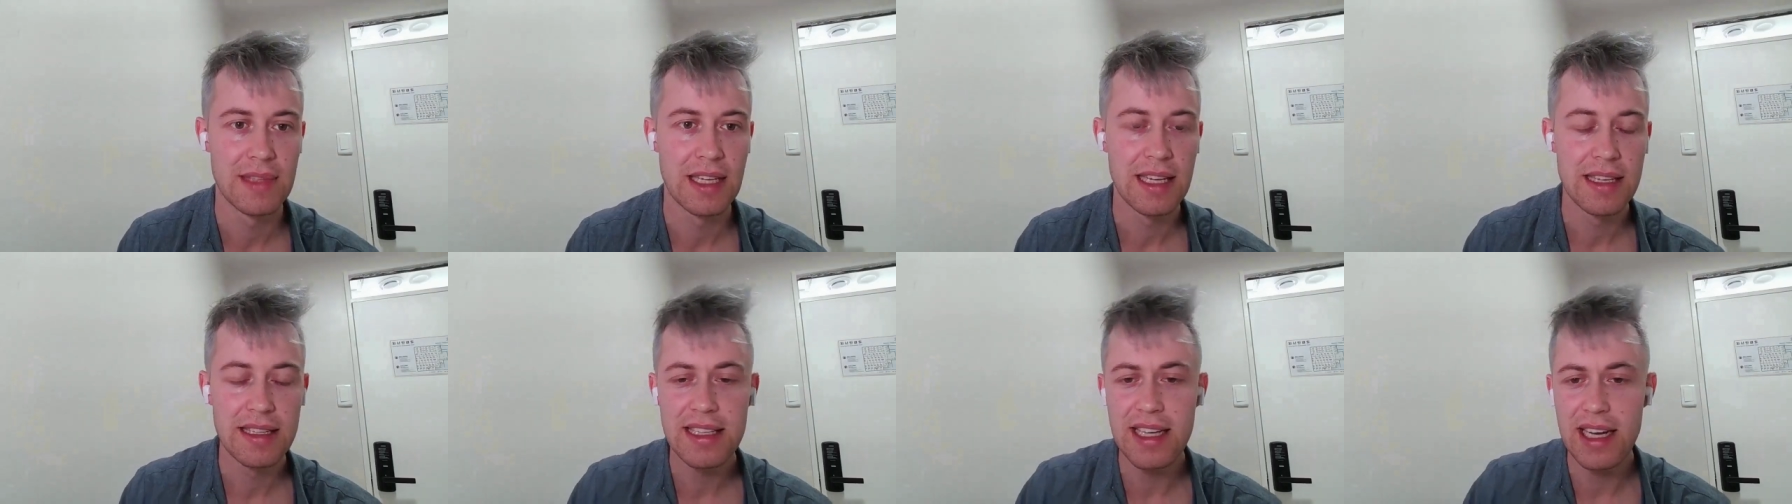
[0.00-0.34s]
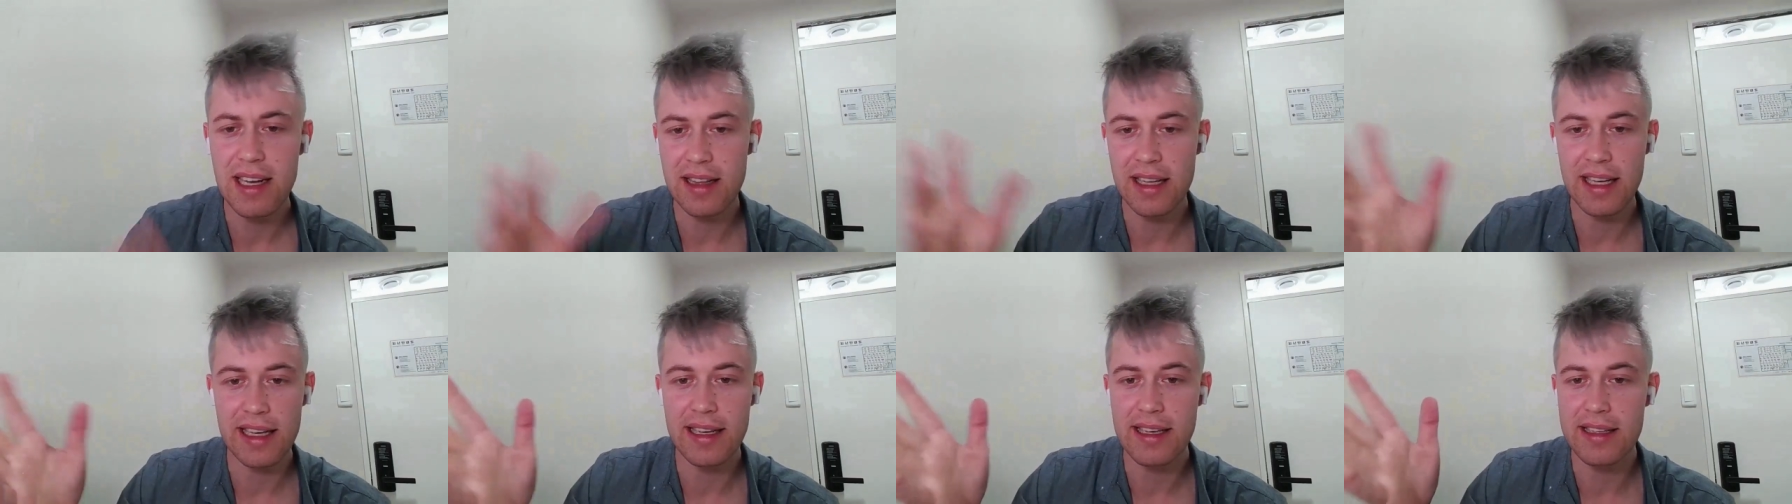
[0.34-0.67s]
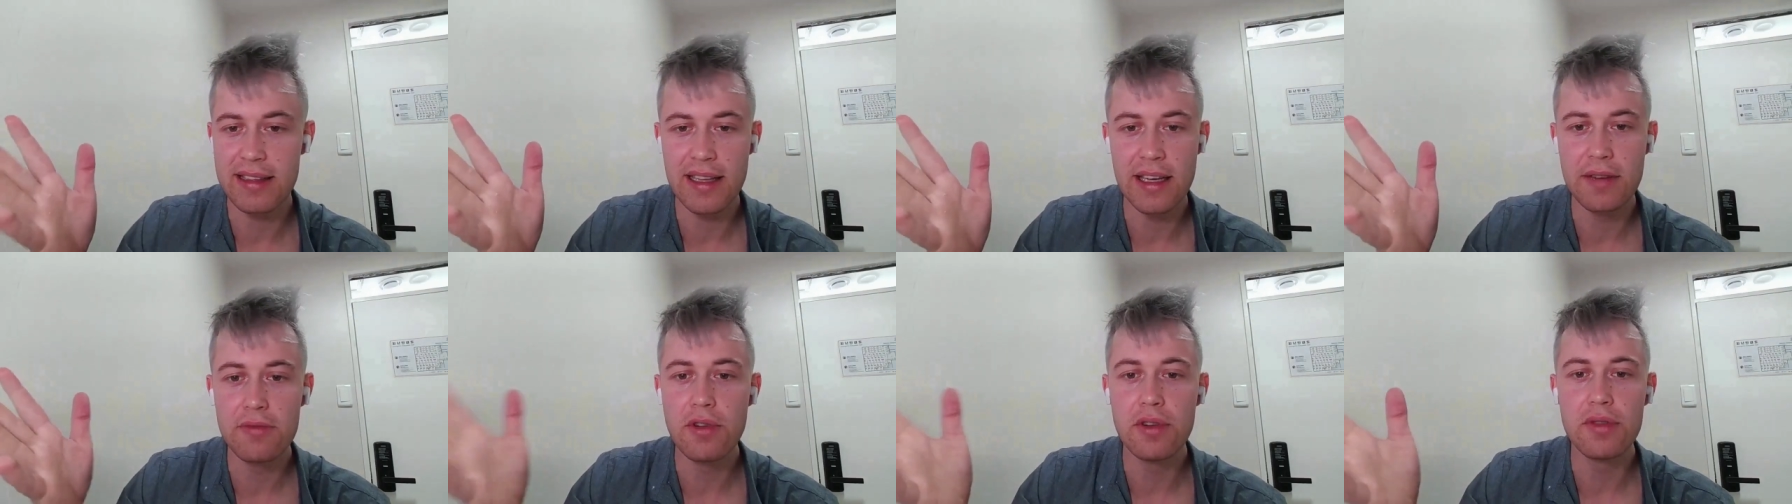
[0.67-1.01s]
Yeah, like
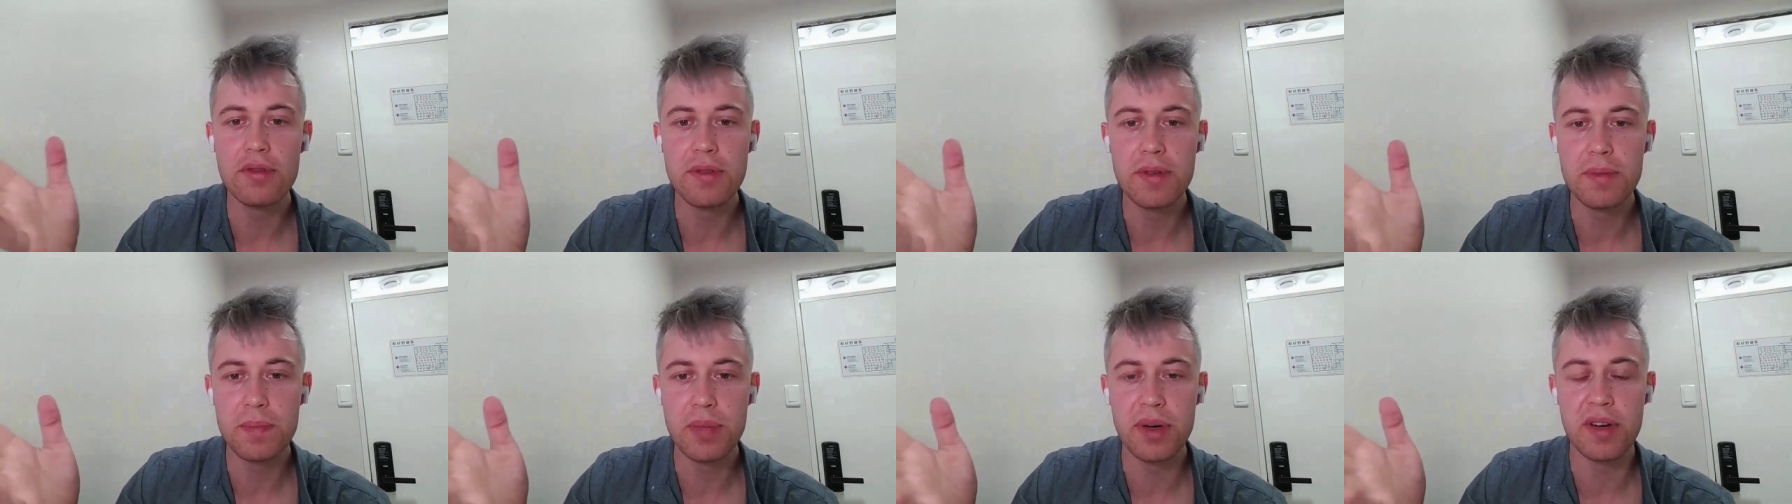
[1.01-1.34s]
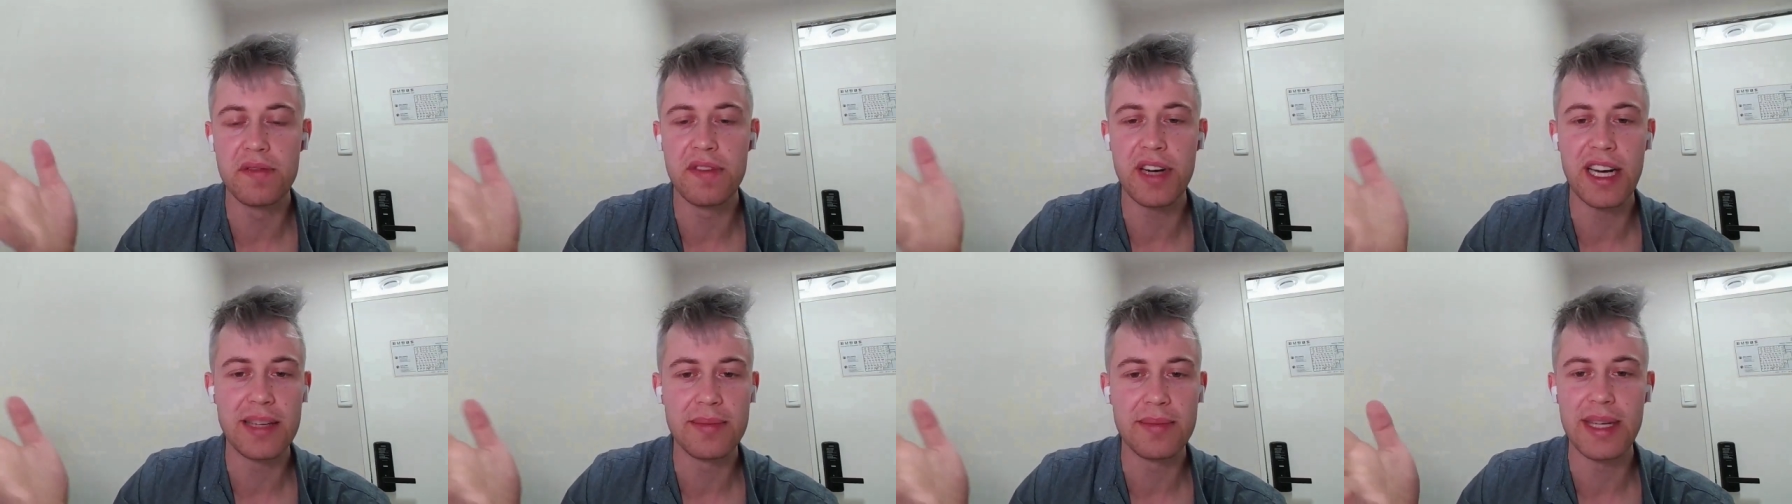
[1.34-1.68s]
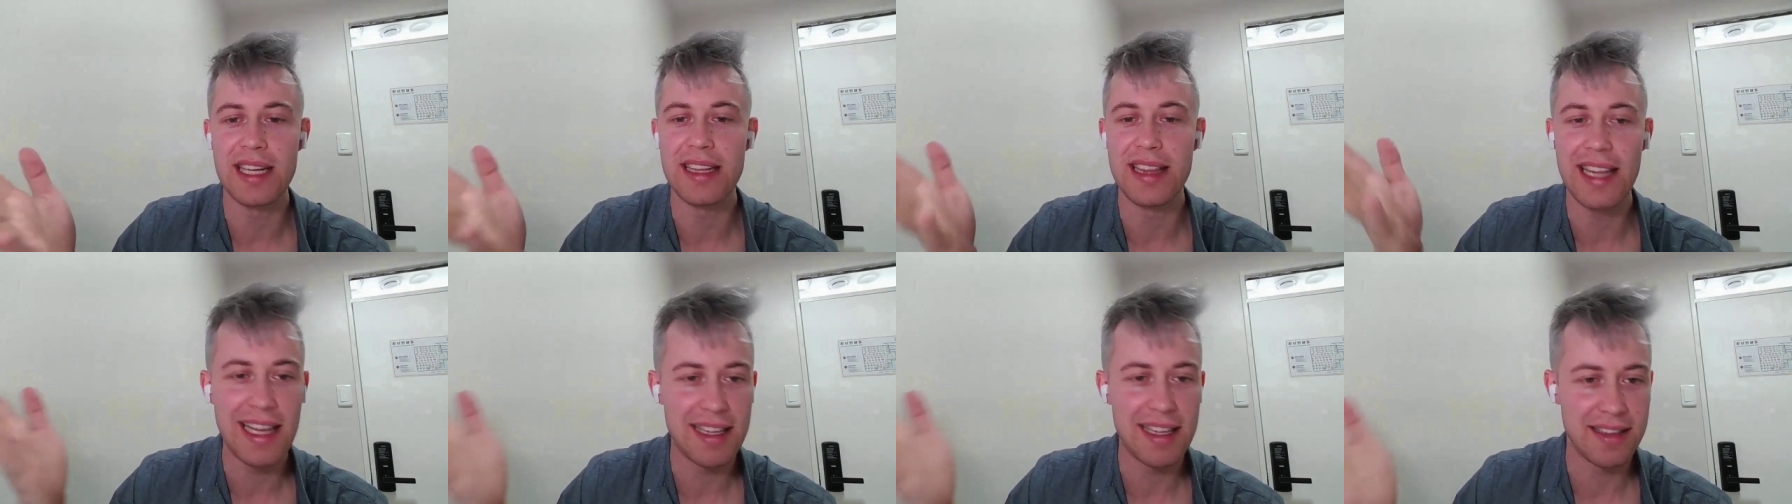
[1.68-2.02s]
they won't provide me
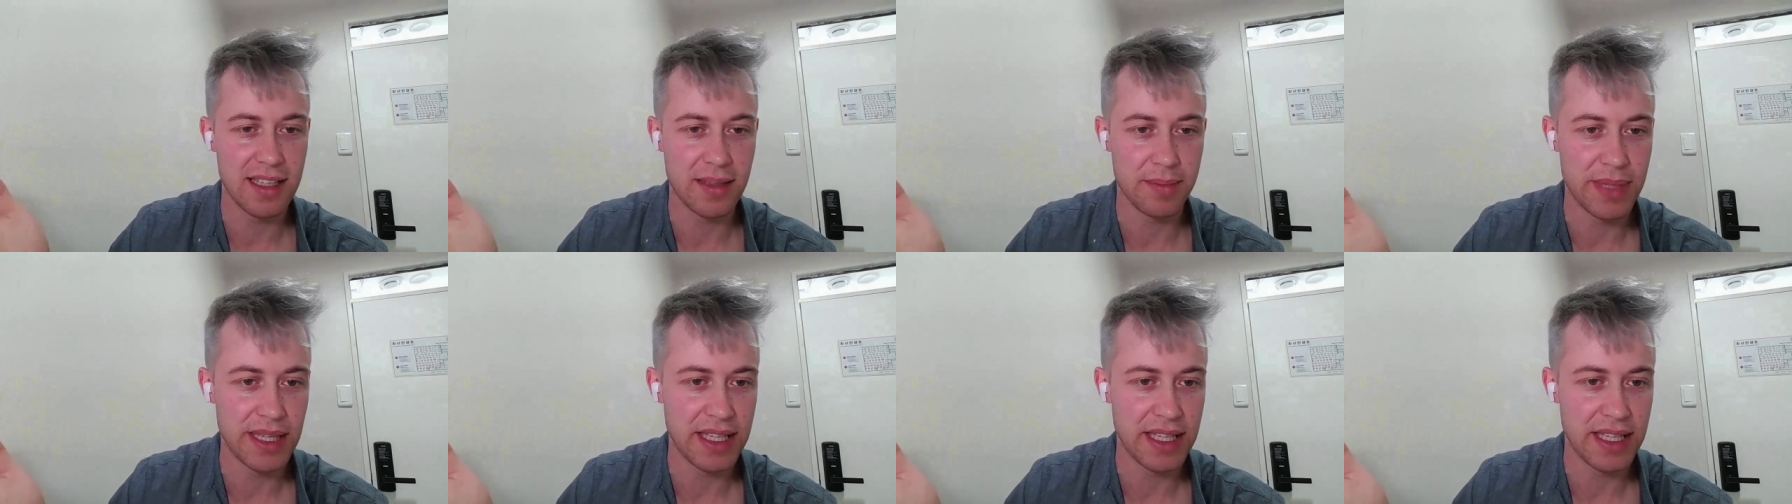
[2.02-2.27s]
a landing